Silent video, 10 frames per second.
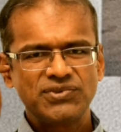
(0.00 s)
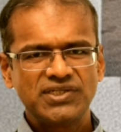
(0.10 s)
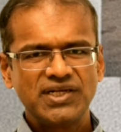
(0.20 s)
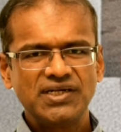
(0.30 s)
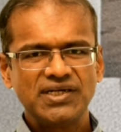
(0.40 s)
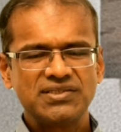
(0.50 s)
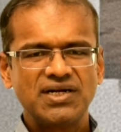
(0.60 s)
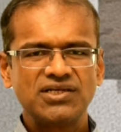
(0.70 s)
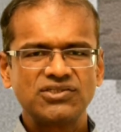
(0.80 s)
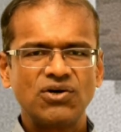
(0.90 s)
tinnitus,
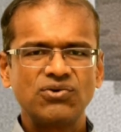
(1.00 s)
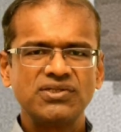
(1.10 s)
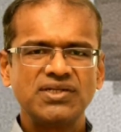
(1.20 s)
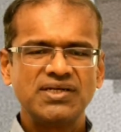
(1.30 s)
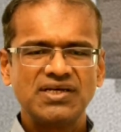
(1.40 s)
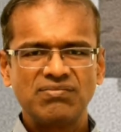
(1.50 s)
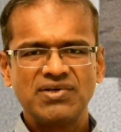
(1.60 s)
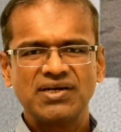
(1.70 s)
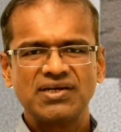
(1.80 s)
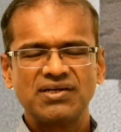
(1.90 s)
that is sound in the ear, may
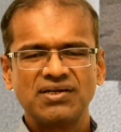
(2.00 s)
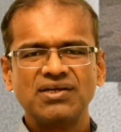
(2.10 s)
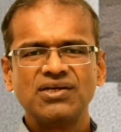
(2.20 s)
occur.